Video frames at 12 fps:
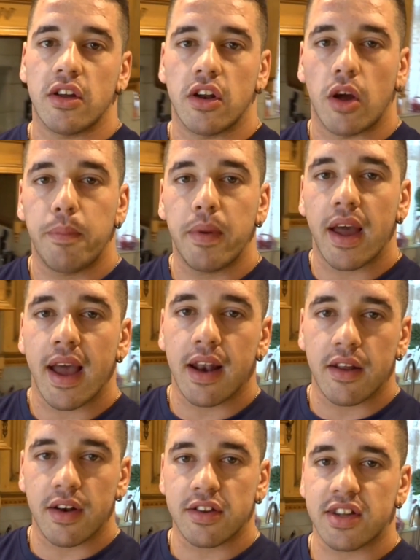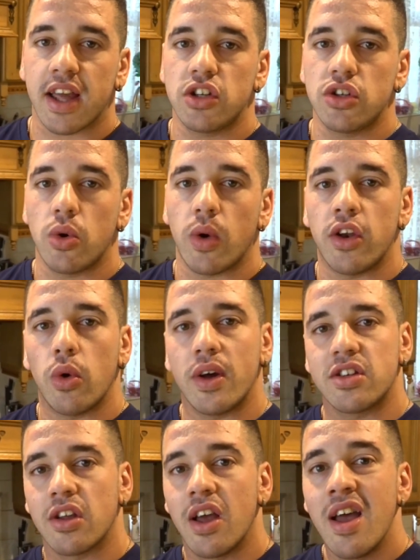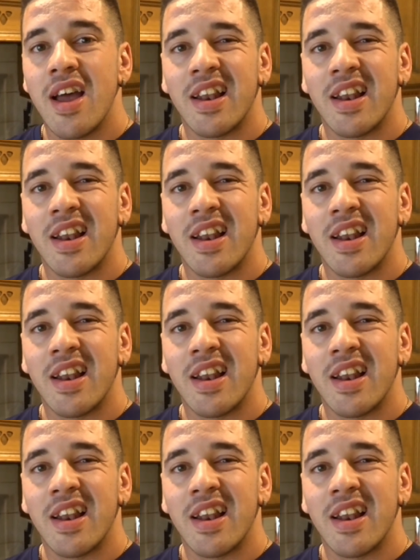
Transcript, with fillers: you know, be ahead of the schedule, and you're always